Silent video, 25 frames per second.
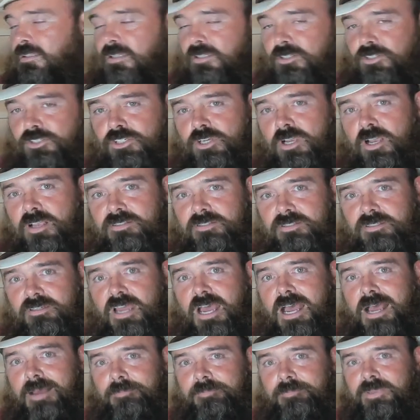to just
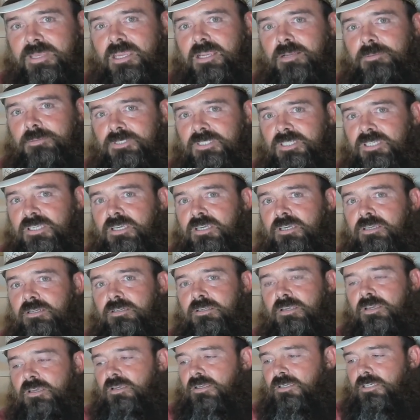not be able to get.
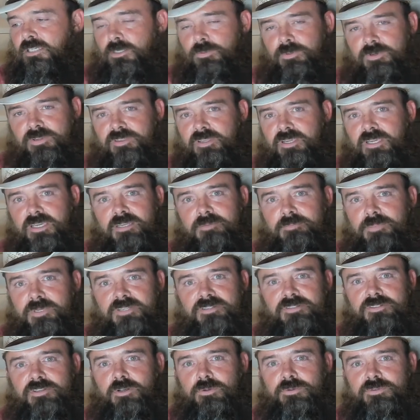You would think it'd be
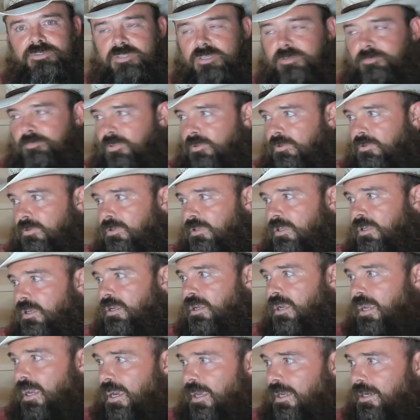so simple,
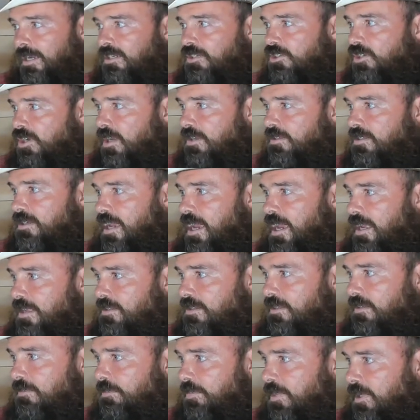and it just
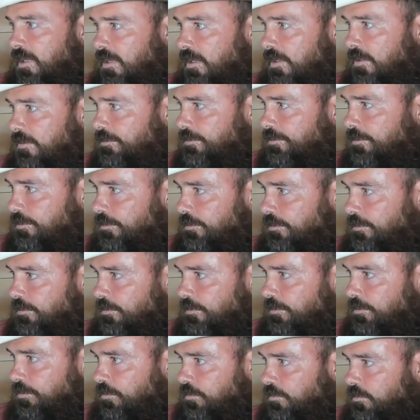hasn't been.
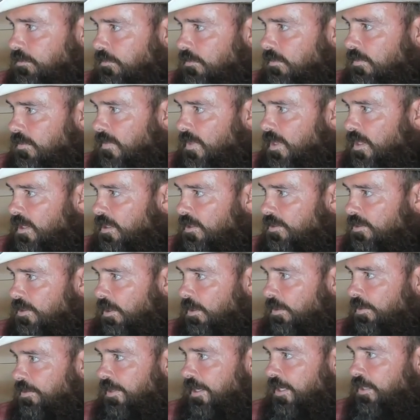
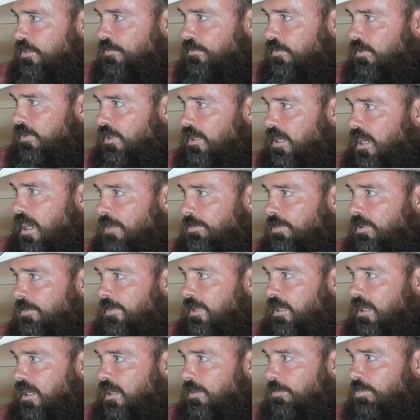So thanks for the
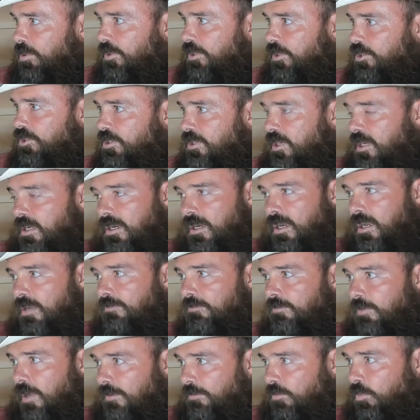compliment. I appreciate it. I've,
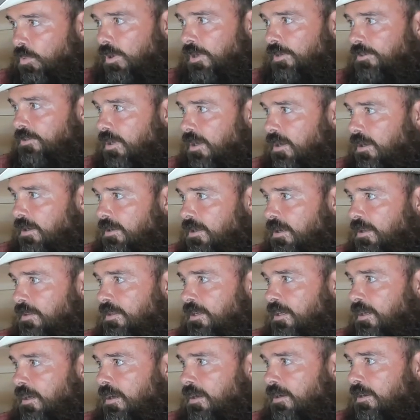I've worked hard on
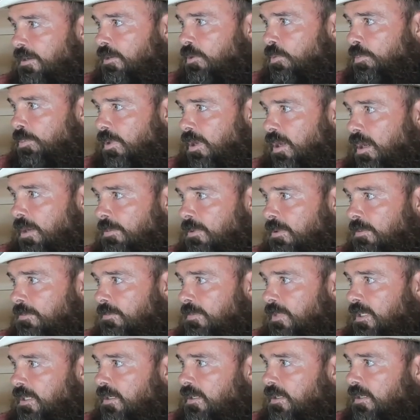the audio problem.
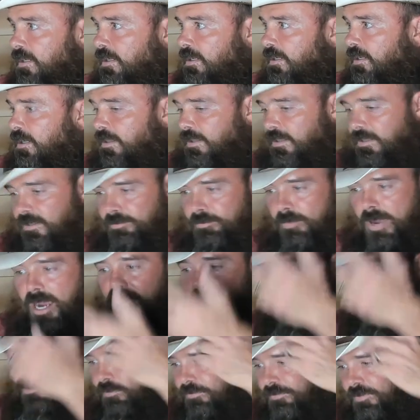This
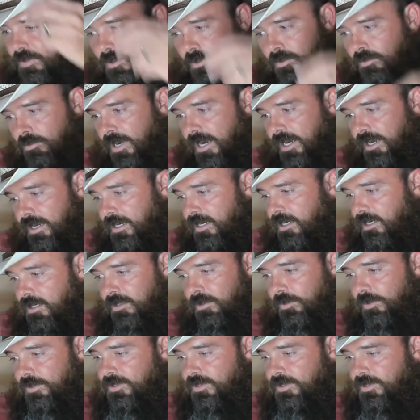microphone right here